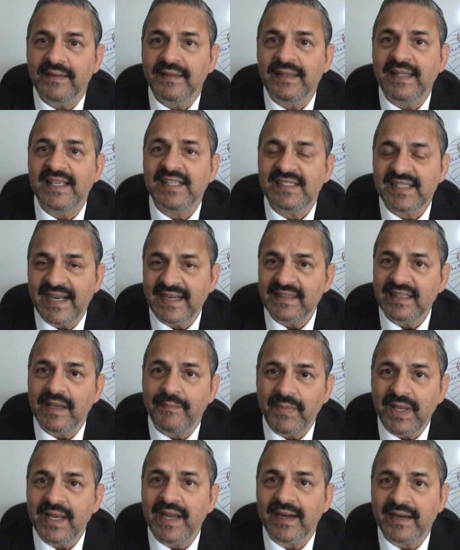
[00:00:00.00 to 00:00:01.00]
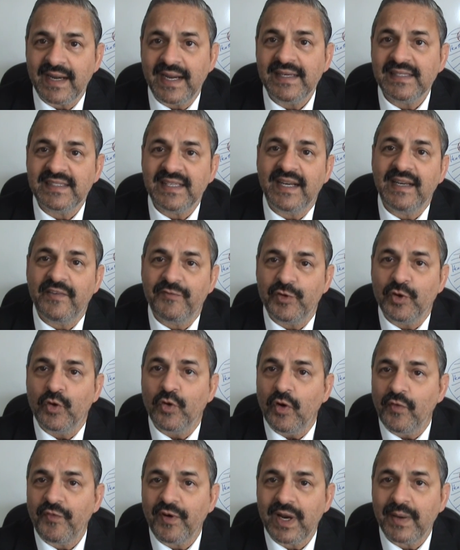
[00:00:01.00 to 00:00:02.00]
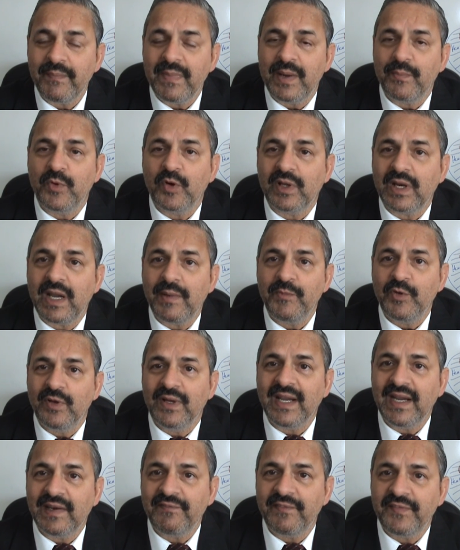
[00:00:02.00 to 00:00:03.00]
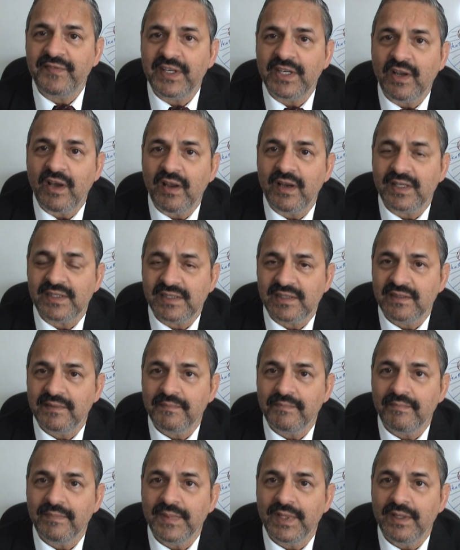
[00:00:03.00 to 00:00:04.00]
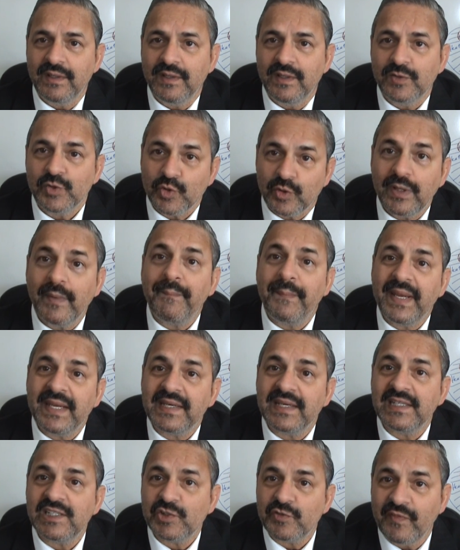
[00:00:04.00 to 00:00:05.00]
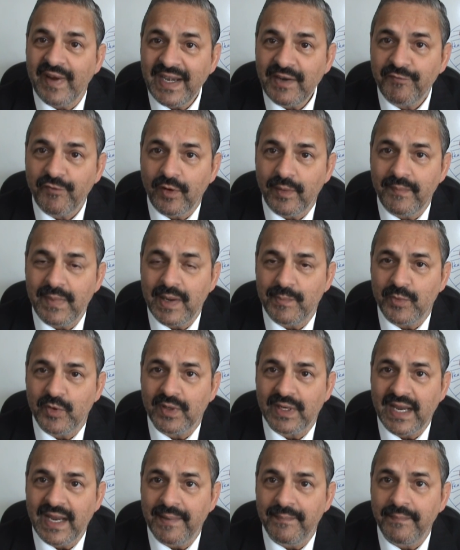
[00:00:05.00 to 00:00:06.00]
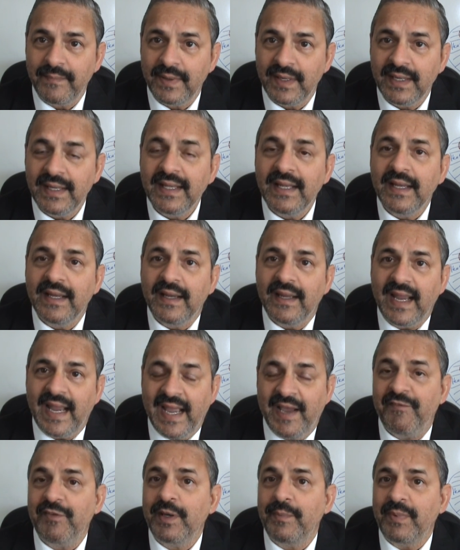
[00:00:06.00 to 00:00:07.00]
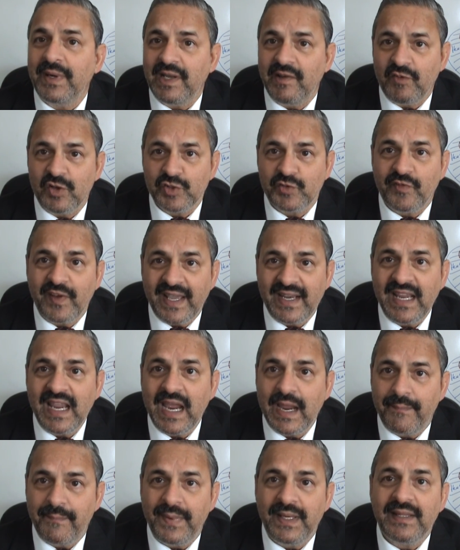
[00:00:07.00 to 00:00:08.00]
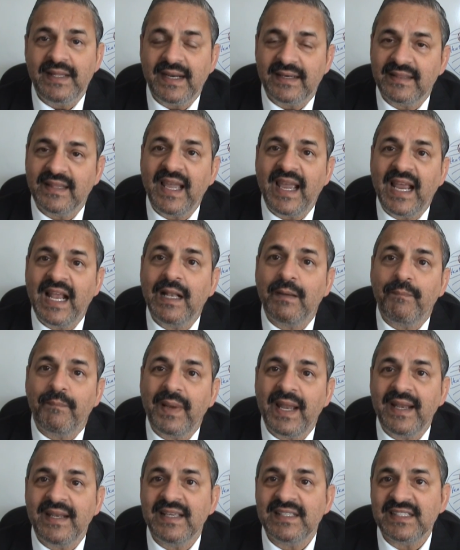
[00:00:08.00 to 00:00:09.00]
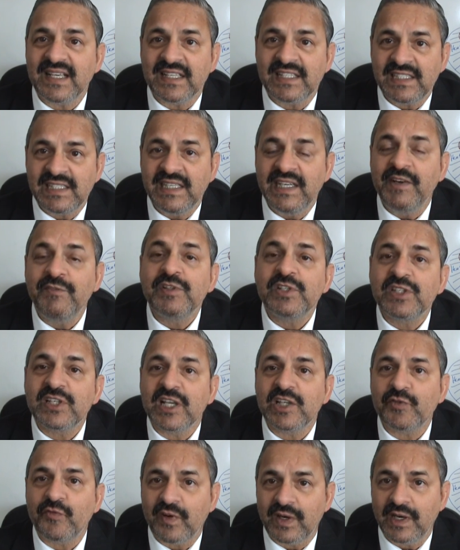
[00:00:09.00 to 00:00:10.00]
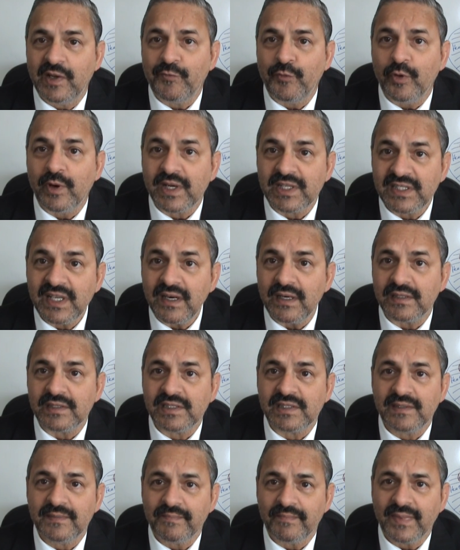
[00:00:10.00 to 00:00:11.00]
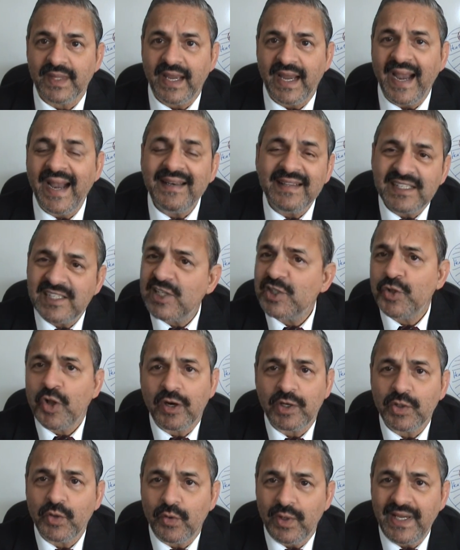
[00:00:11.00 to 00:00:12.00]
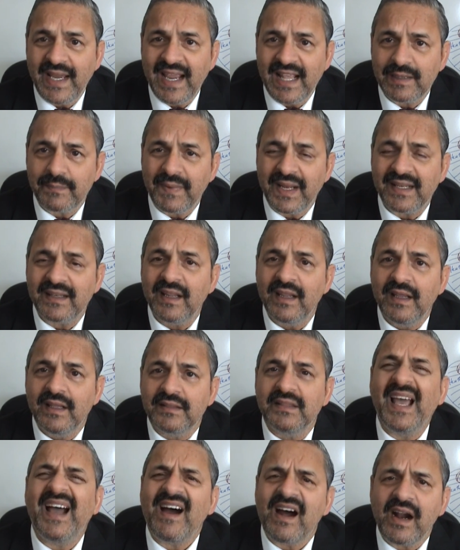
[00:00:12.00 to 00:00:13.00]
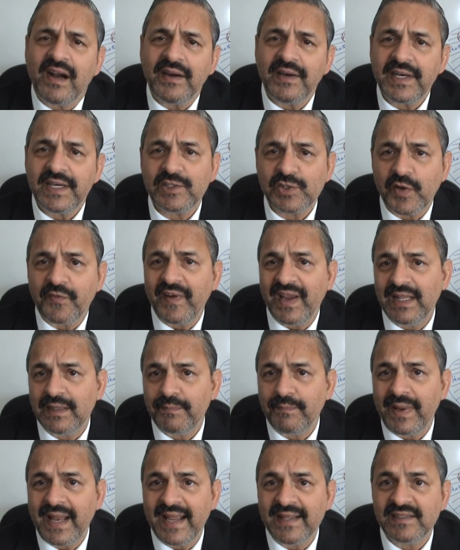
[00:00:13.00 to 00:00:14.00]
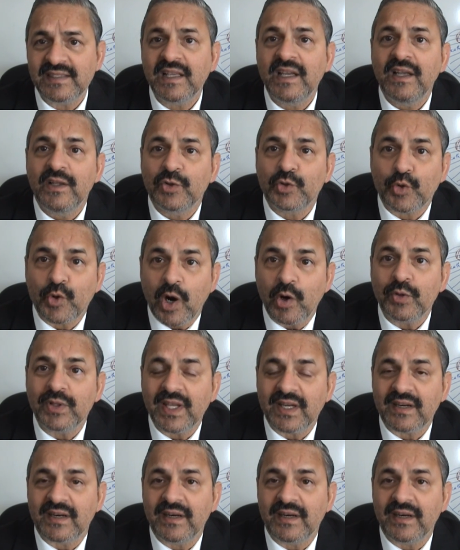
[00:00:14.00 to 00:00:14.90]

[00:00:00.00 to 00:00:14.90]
they sent them a letter and said, if you go for a mammogram, you'll get $50. So the patients went for mammogram. Everybody was very happy that the health plan has achieved such wonderful results. And this is not the only health plan. There are hundreds of health plans throughout the